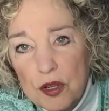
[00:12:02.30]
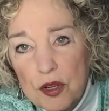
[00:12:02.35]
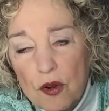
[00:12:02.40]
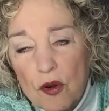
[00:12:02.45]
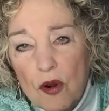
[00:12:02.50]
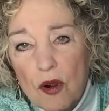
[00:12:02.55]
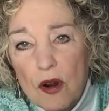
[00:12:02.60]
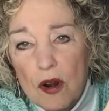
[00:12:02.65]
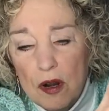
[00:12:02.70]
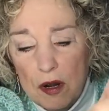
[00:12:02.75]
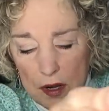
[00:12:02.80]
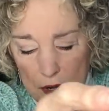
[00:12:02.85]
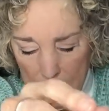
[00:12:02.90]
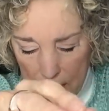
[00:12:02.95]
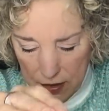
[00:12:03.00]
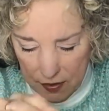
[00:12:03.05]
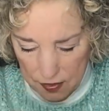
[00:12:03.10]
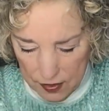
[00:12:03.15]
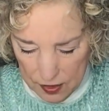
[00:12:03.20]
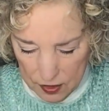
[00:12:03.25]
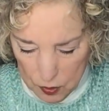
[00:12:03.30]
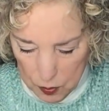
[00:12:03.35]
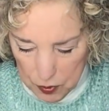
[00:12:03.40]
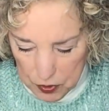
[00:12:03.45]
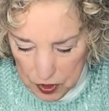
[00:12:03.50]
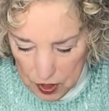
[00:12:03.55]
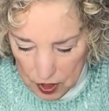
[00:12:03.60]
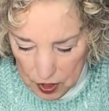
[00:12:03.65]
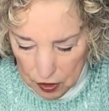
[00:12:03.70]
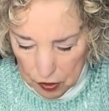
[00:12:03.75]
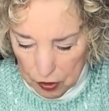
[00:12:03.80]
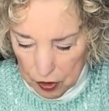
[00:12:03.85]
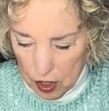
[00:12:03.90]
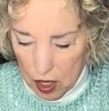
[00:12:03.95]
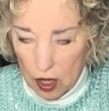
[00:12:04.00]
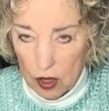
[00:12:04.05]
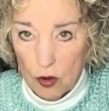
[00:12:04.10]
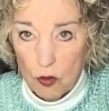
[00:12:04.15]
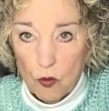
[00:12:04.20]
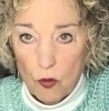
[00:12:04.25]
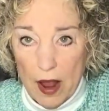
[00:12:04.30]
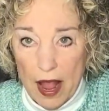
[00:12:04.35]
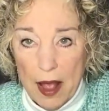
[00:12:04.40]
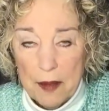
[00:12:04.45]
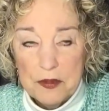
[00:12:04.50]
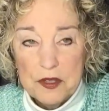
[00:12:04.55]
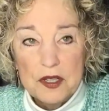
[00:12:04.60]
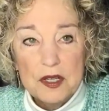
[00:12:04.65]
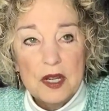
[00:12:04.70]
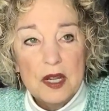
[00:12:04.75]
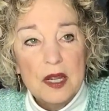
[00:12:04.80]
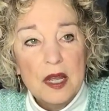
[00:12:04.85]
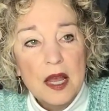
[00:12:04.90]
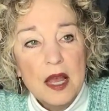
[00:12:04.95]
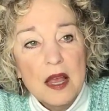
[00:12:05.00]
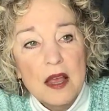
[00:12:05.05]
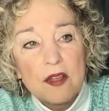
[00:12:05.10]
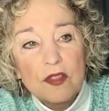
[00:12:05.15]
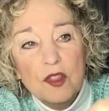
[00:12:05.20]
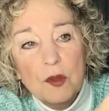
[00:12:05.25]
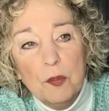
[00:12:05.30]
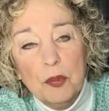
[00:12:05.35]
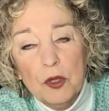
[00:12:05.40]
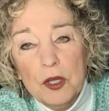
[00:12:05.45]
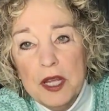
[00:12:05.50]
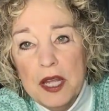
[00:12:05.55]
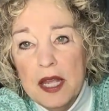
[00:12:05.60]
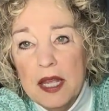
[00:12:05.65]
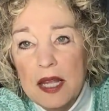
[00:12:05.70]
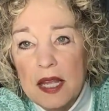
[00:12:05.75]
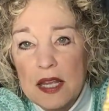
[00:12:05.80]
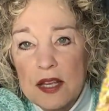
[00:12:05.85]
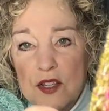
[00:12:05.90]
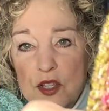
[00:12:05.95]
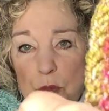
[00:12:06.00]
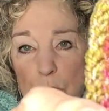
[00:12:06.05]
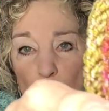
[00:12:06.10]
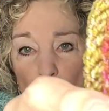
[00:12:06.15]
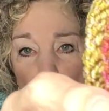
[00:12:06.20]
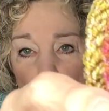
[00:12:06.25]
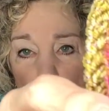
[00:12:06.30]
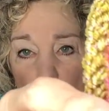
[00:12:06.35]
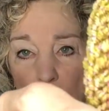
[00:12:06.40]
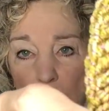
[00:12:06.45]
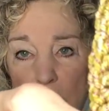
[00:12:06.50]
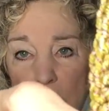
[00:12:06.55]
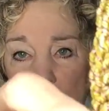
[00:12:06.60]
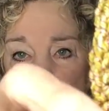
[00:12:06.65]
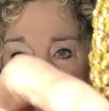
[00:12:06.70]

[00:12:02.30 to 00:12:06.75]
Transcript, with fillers: yarn, in this particular color, Rhapsody, the bling is purple.